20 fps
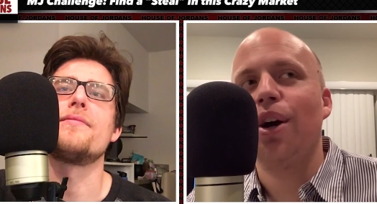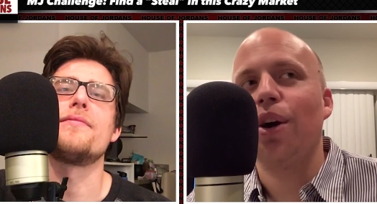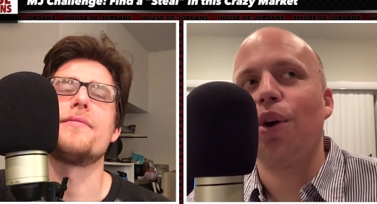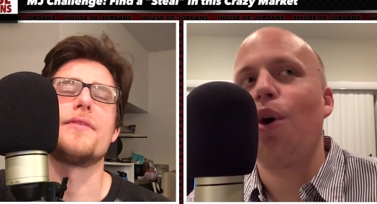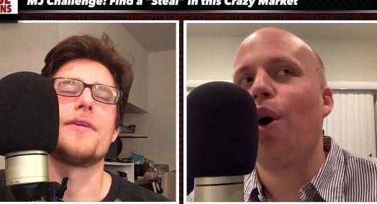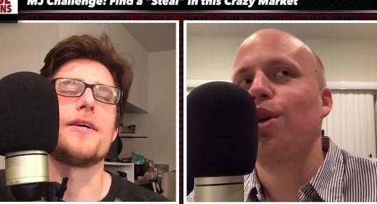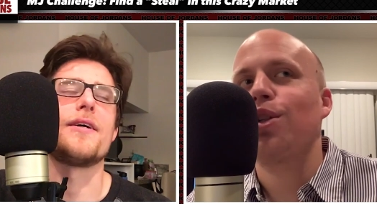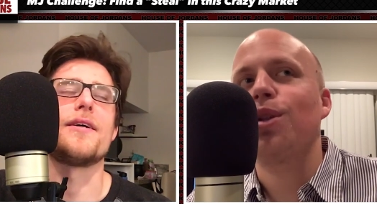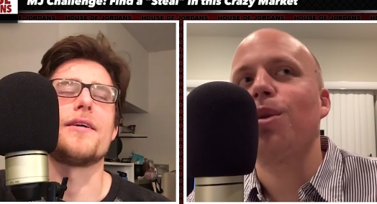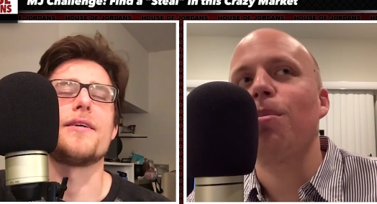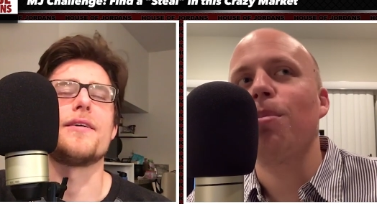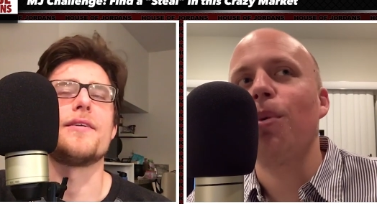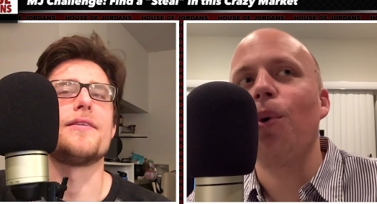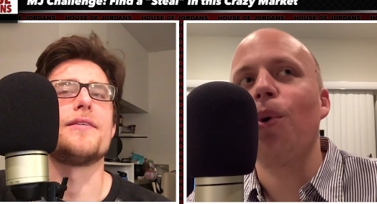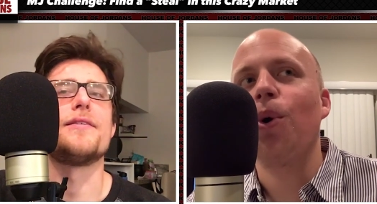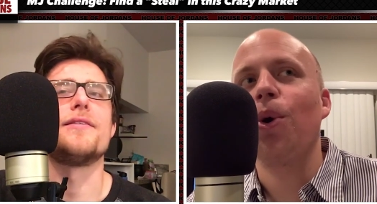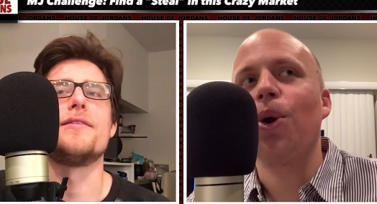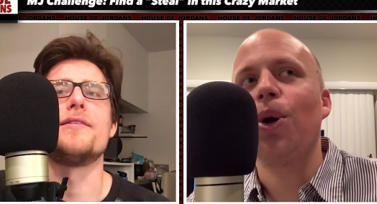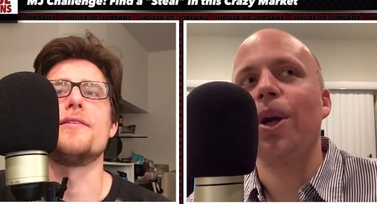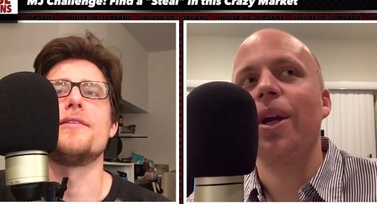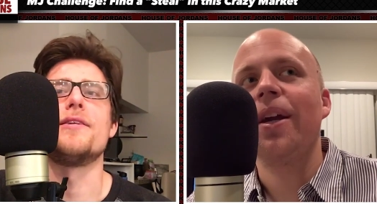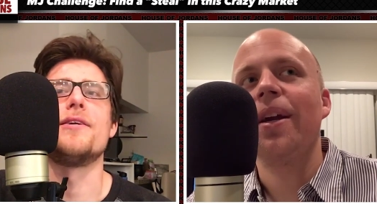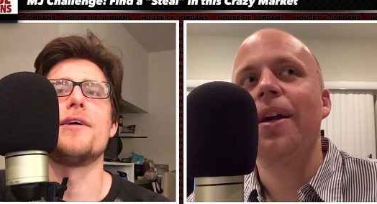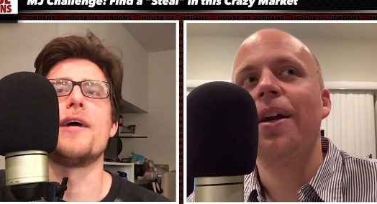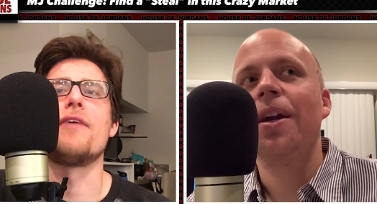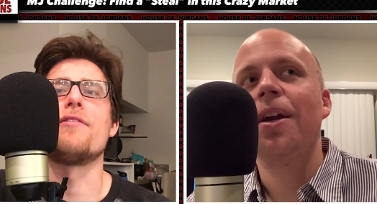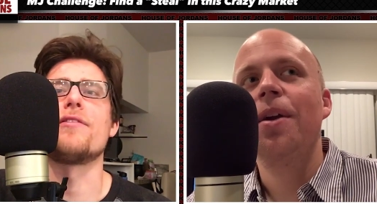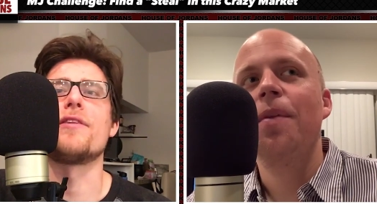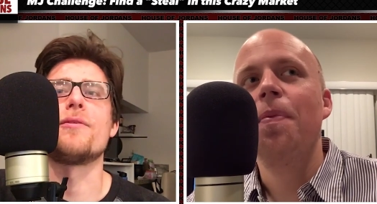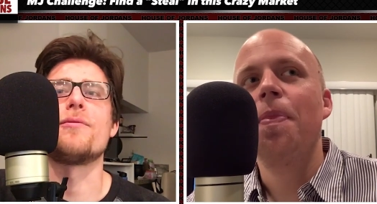Speaker 1: across the board,
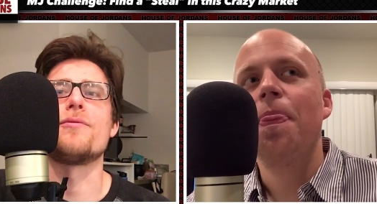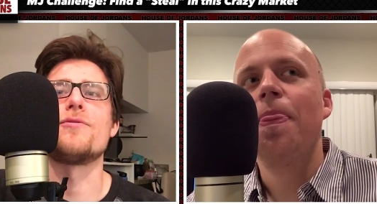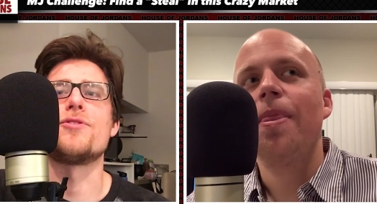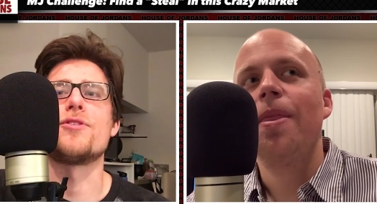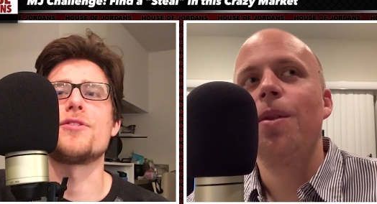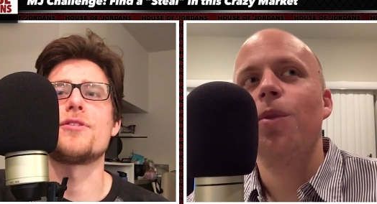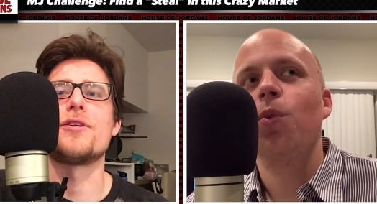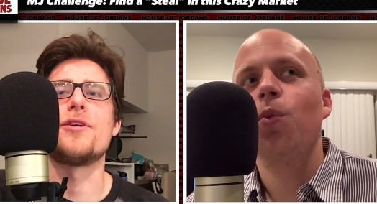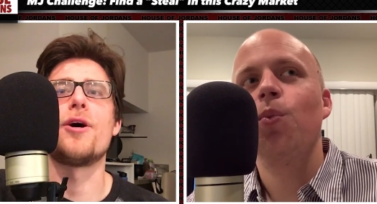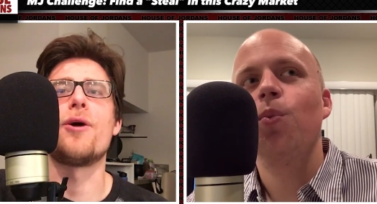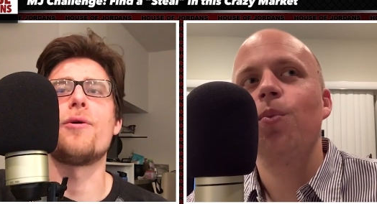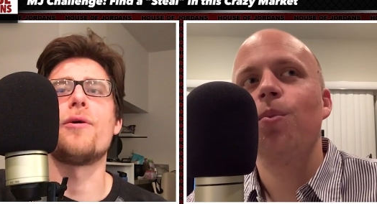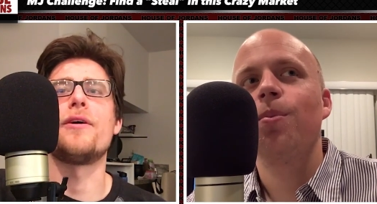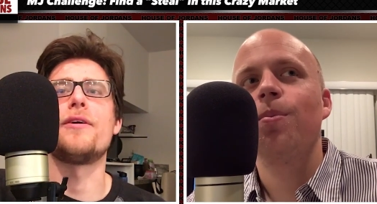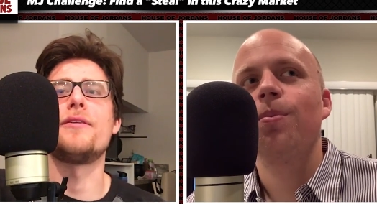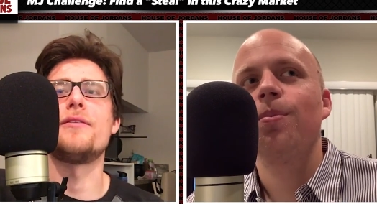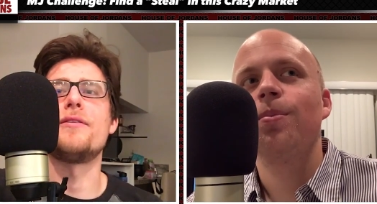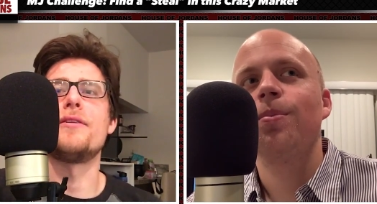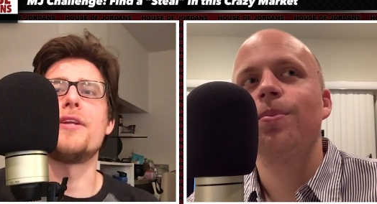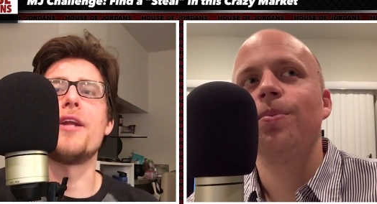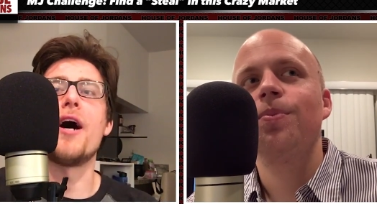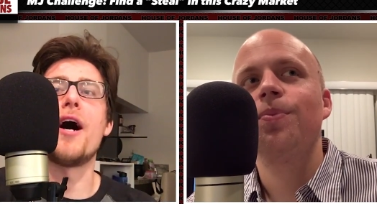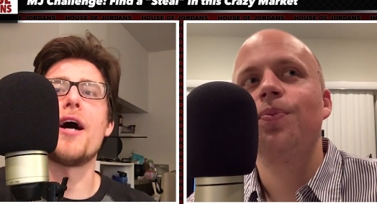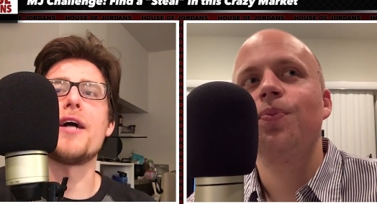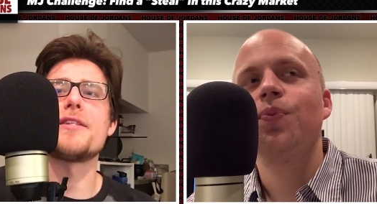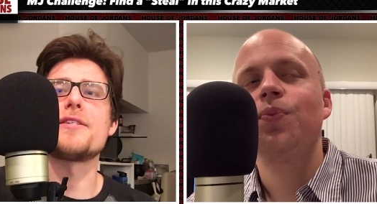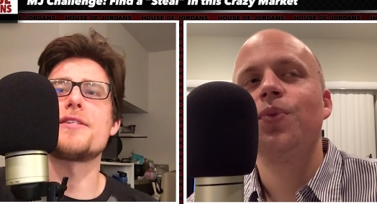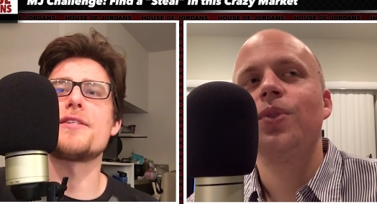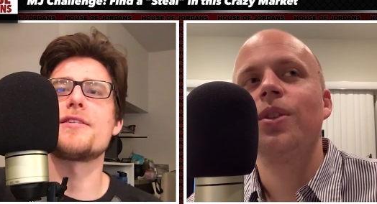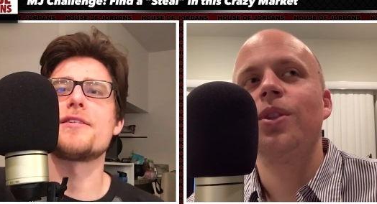
Speaker 2: Everything was just going
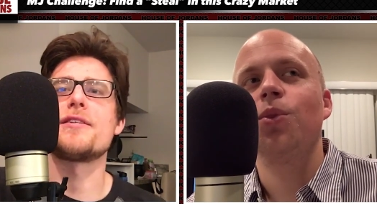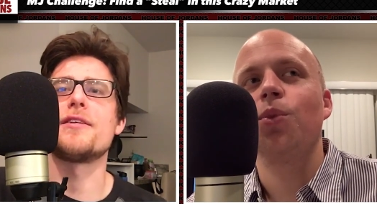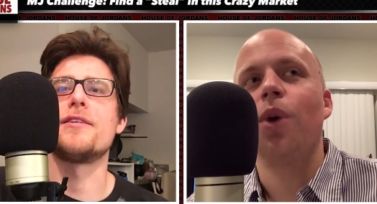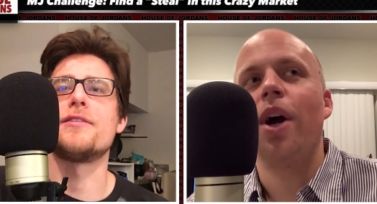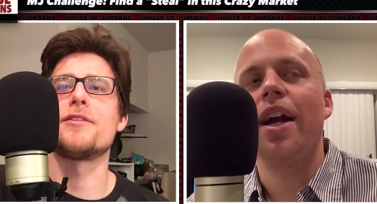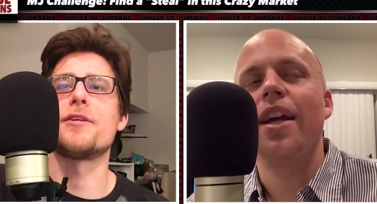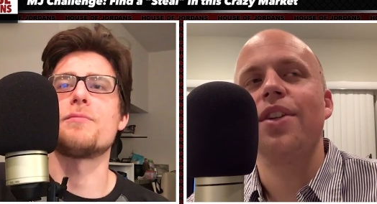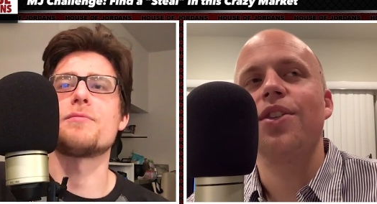nuts Right. in